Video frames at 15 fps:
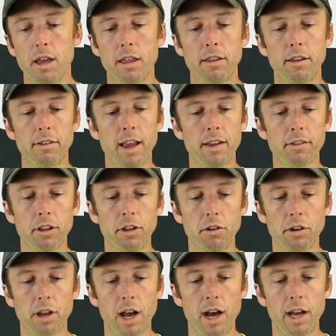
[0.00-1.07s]
This has a little
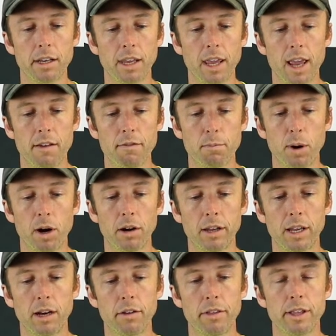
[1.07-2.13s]
concave part
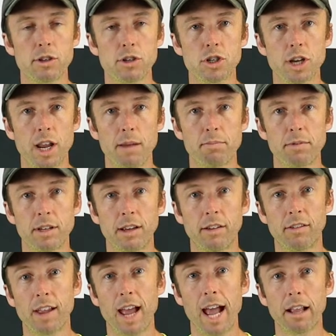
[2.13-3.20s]
here that's shaped
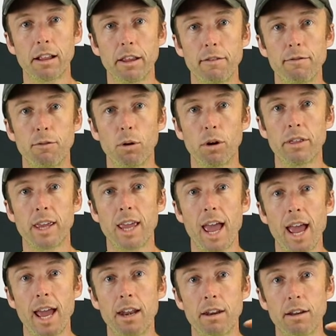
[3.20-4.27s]
exactly for the
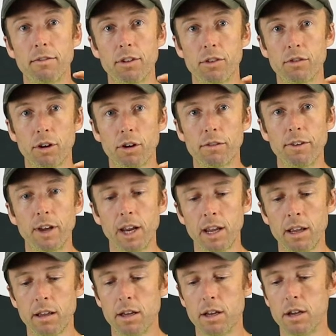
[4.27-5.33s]
end of the Zerk
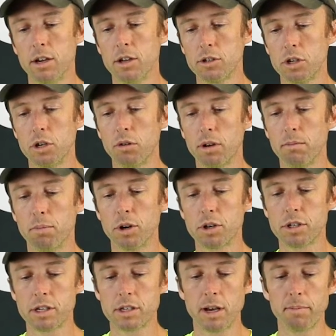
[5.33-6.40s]
fitting. So you can push
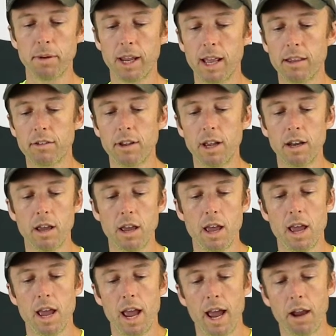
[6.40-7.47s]
this up against it,
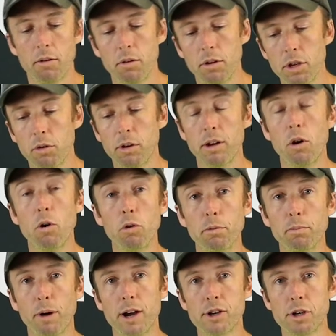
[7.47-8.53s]
and you can
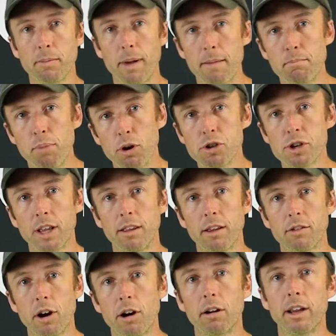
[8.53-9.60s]
hold pressure by pushing
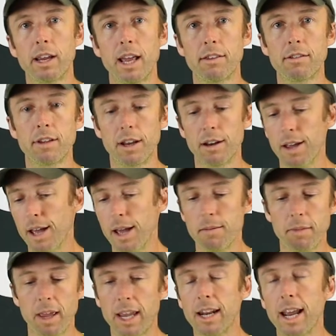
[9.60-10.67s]
this hard against it.
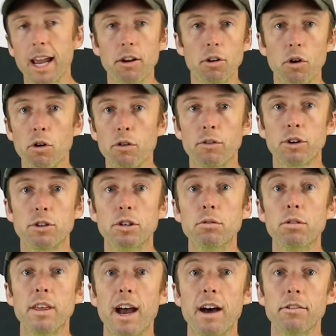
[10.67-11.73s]
It can handle over
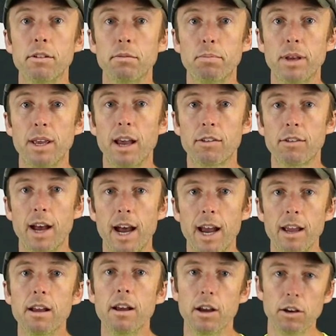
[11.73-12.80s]
2,000
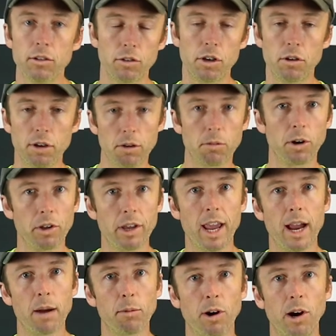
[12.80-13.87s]
PSI, so you can really
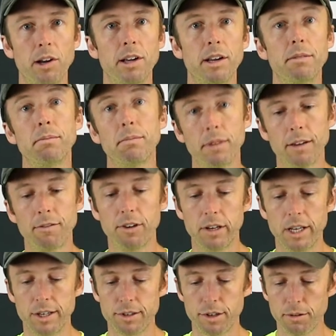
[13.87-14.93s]
hammer on it if you
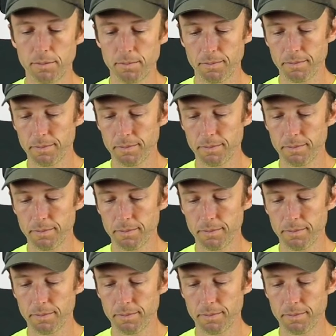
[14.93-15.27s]
need to.